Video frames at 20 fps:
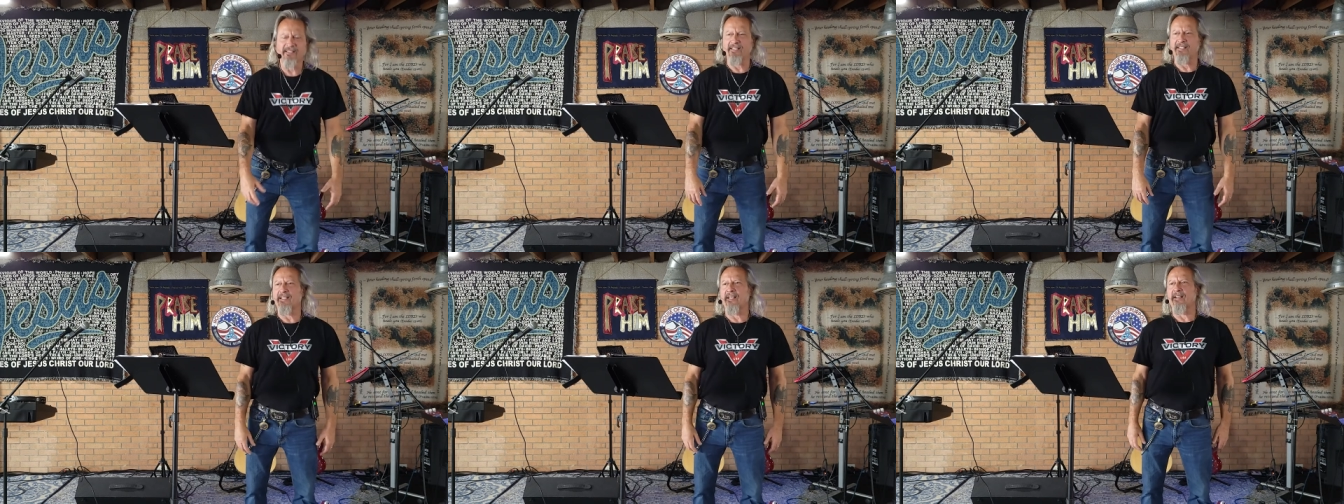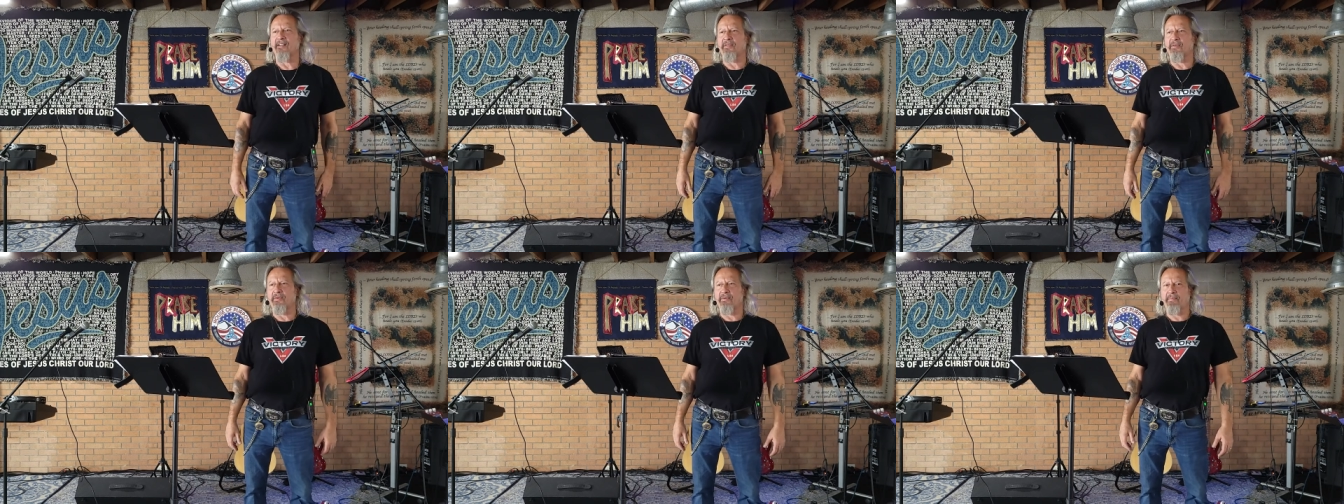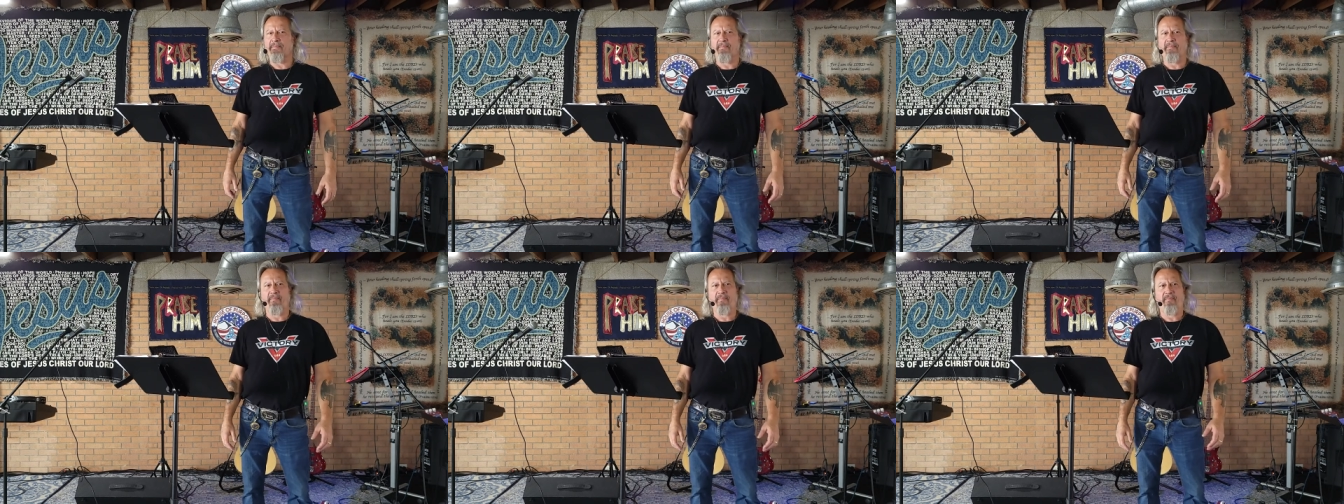
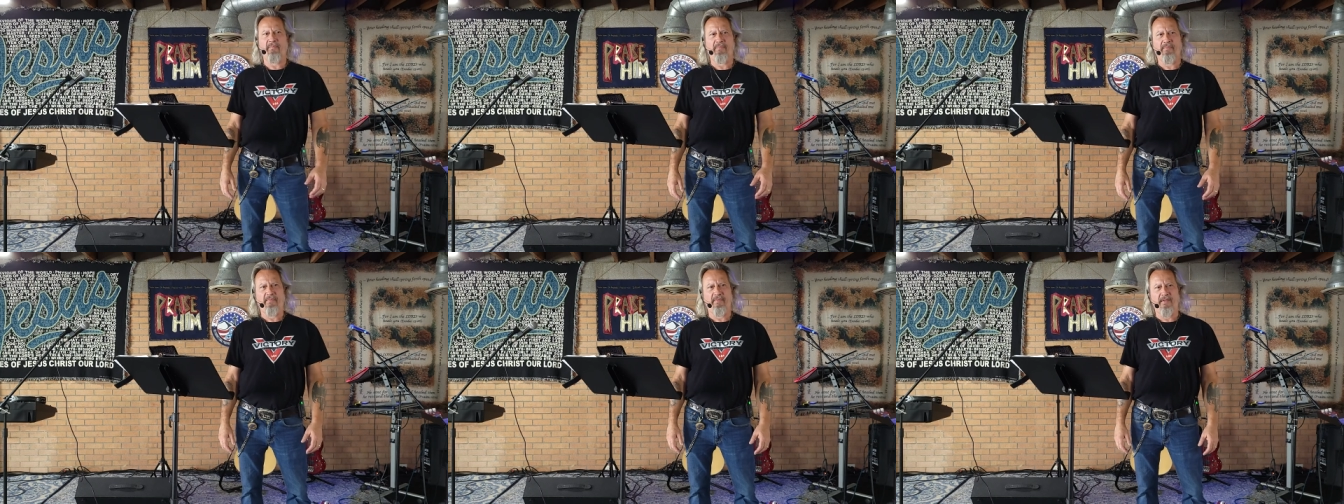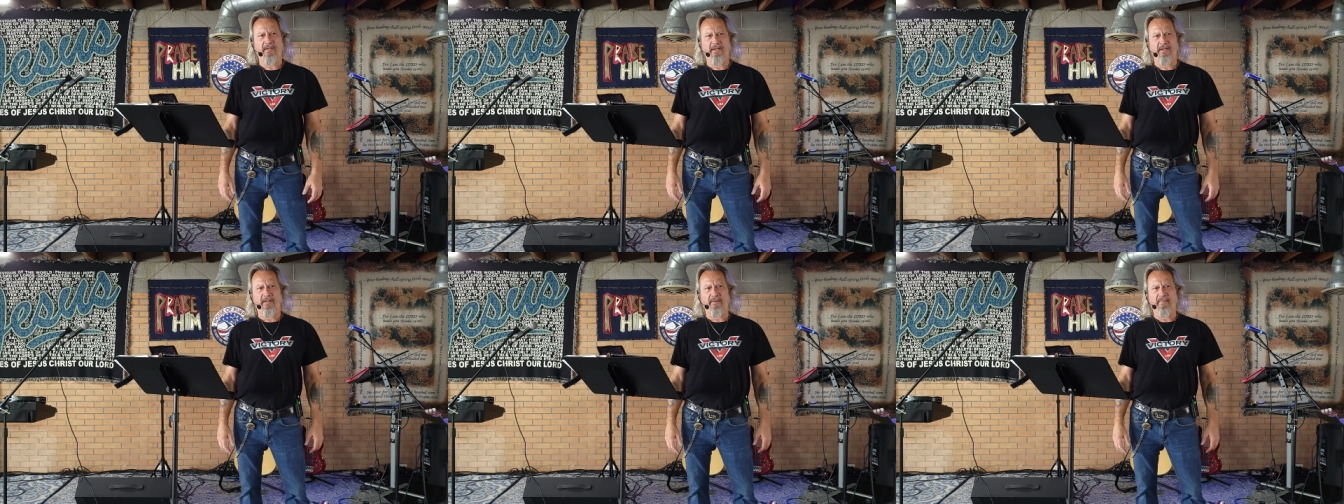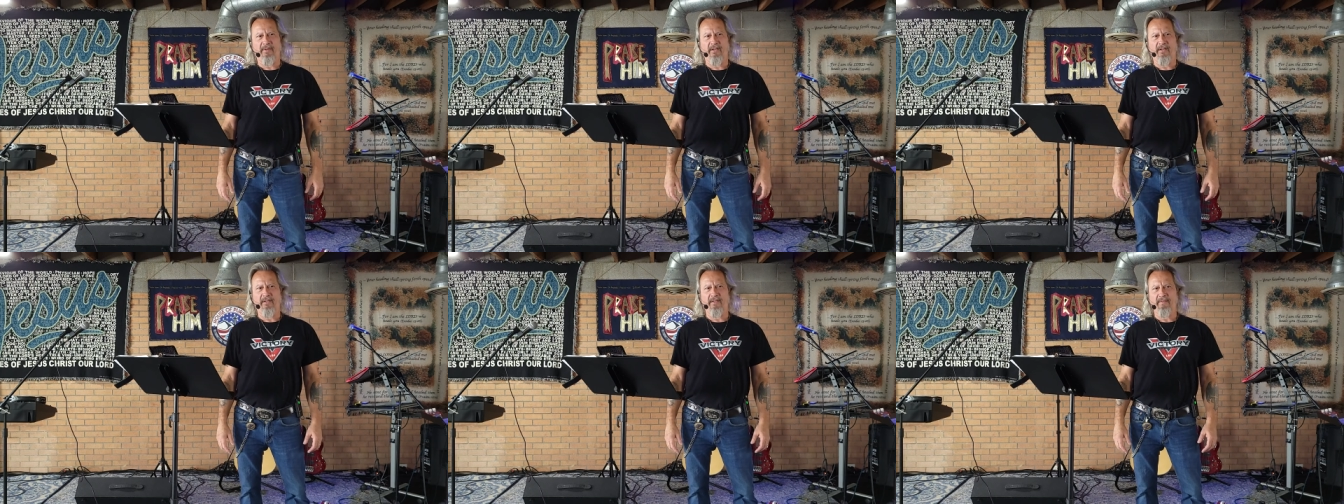together.
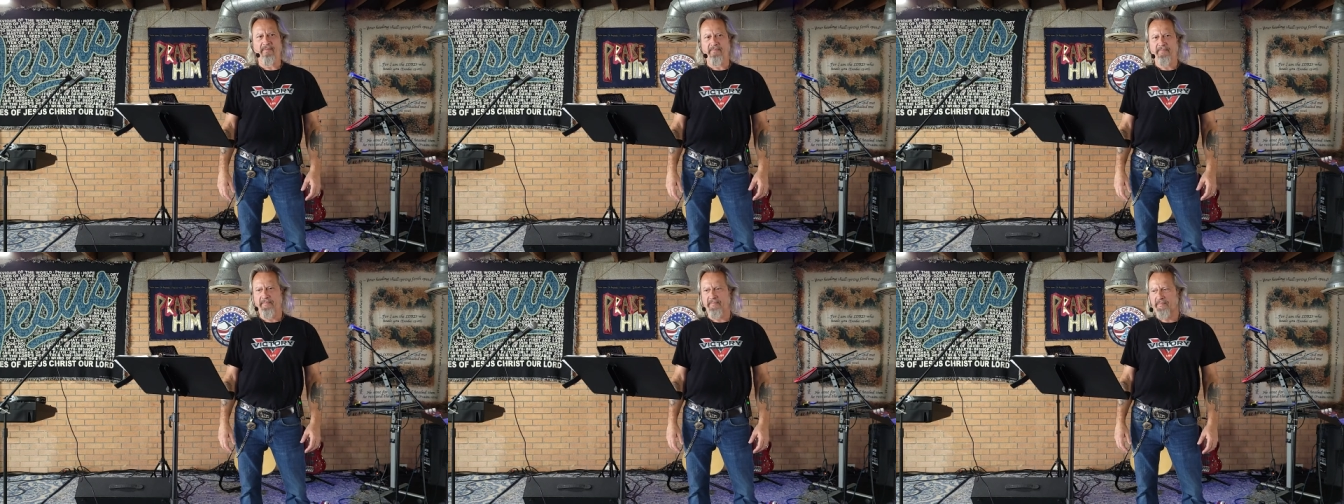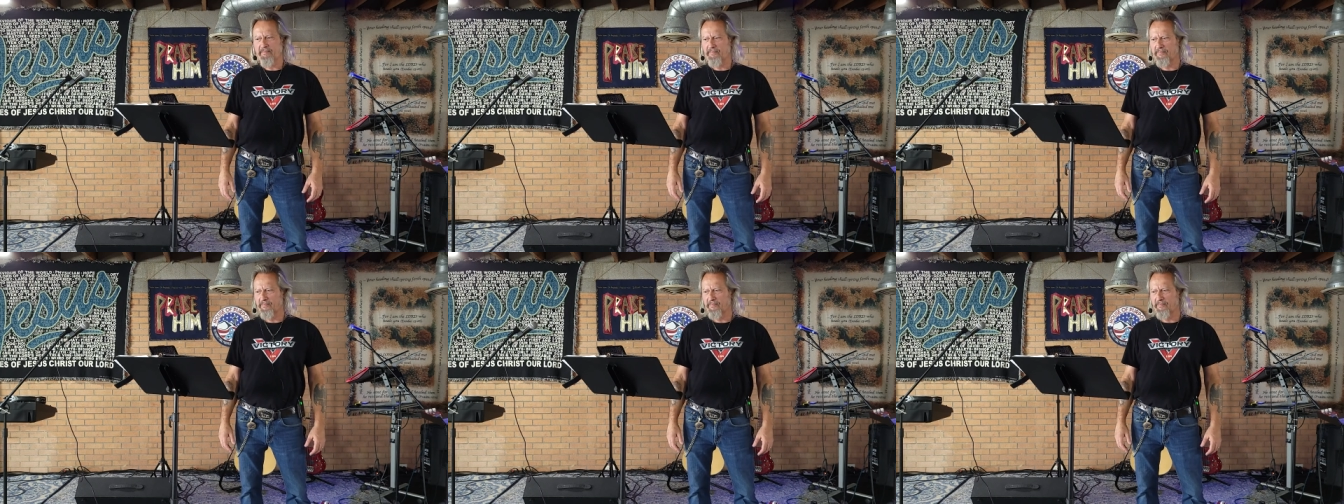Amen.